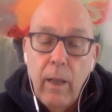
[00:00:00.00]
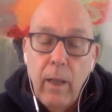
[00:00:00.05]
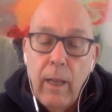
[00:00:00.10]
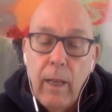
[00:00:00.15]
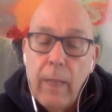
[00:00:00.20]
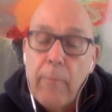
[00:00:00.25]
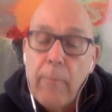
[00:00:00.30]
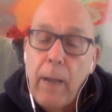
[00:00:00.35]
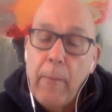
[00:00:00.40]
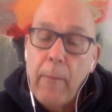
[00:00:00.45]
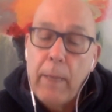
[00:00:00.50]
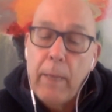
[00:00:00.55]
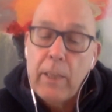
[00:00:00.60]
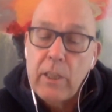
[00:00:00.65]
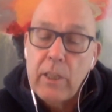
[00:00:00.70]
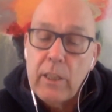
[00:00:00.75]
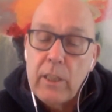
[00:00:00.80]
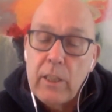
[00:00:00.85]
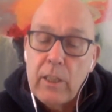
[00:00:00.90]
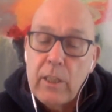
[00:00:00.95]
Let my
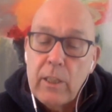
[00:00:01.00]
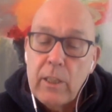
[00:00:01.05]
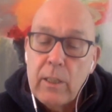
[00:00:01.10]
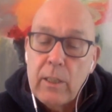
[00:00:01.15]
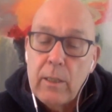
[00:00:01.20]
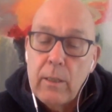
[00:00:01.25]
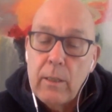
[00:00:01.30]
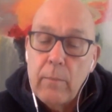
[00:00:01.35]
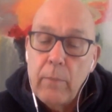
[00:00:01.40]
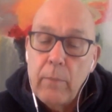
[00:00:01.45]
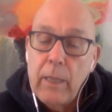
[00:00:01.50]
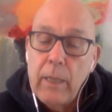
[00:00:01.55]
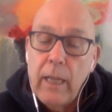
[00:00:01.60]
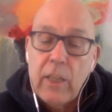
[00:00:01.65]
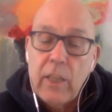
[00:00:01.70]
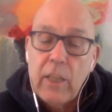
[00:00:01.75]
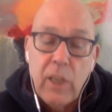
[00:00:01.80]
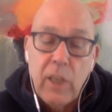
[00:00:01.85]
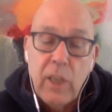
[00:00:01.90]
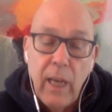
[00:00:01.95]
message be
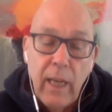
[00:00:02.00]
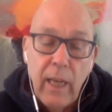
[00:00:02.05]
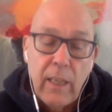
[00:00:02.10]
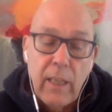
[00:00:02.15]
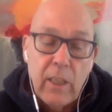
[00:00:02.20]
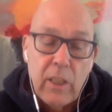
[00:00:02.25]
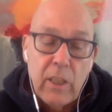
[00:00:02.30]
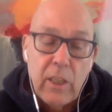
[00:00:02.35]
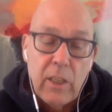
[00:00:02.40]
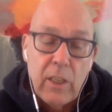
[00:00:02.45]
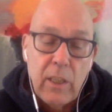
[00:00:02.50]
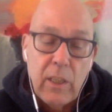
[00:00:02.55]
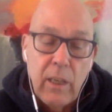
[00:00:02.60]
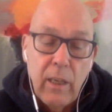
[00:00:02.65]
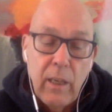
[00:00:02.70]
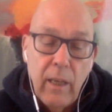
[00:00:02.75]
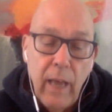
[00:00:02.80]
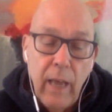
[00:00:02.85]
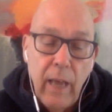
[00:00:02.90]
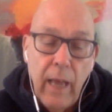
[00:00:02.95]
that change,
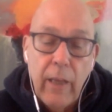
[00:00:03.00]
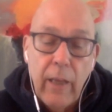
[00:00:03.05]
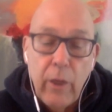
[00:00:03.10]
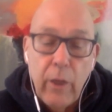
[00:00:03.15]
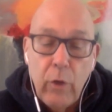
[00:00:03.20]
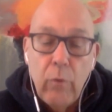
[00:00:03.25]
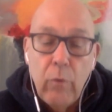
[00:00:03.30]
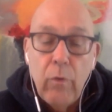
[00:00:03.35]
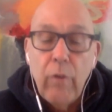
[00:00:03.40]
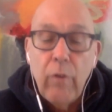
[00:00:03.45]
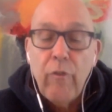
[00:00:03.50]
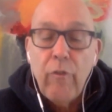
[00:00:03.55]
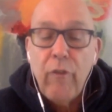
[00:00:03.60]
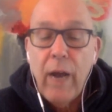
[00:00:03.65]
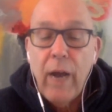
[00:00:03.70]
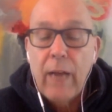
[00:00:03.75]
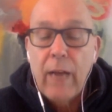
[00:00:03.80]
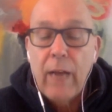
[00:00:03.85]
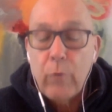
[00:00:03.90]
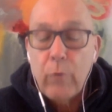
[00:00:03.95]
and you will
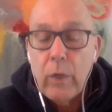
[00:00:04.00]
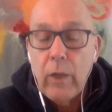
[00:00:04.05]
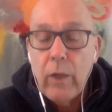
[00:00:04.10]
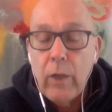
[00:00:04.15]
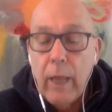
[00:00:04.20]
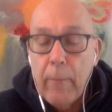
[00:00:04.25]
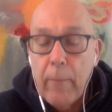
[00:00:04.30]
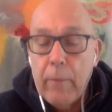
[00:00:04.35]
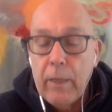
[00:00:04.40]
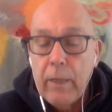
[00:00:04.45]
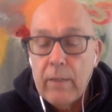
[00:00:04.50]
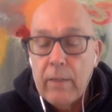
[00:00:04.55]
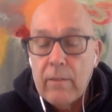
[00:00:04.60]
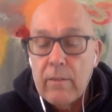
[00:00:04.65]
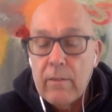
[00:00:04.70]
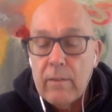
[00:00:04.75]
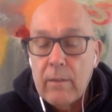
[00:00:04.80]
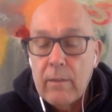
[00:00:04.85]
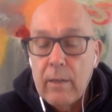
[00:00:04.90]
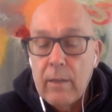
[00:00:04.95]
find real
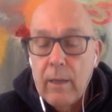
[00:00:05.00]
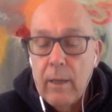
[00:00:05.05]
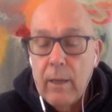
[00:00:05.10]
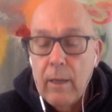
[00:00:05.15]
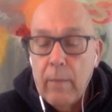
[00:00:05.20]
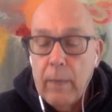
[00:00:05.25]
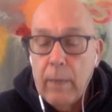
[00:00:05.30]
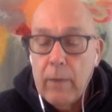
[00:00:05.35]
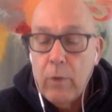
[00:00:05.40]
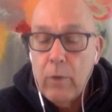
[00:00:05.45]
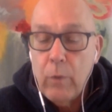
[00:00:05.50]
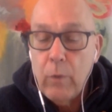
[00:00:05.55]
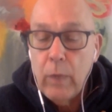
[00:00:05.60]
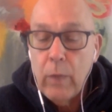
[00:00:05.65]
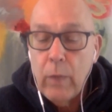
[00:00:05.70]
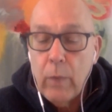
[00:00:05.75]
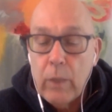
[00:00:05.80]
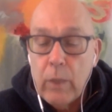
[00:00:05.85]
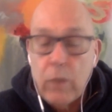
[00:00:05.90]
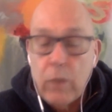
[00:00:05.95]
happiness by
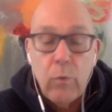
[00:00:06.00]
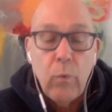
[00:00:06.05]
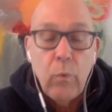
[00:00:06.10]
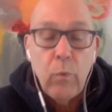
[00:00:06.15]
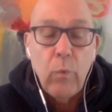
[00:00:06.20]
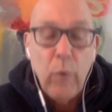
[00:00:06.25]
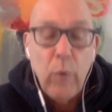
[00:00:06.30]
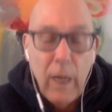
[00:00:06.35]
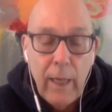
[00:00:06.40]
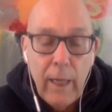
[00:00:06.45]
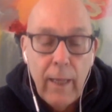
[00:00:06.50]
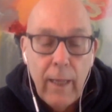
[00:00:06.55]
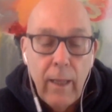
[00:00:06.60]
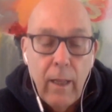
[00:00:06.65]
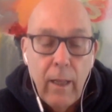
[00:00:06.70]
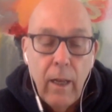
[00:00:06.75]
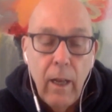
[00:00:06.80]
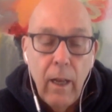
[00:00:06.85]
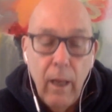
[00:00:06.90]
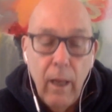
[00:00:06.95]
doing what you really
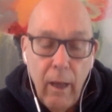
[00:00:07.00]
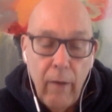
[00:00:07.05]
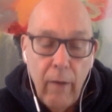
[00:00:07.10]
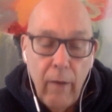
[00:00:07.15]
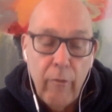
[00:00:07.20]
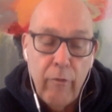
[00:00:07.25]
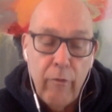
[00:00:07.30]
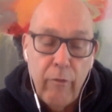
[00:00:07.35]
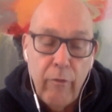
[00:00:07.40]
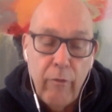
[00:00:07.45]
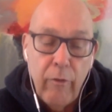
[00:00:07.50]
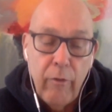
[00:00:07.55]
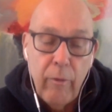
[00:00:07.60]
love.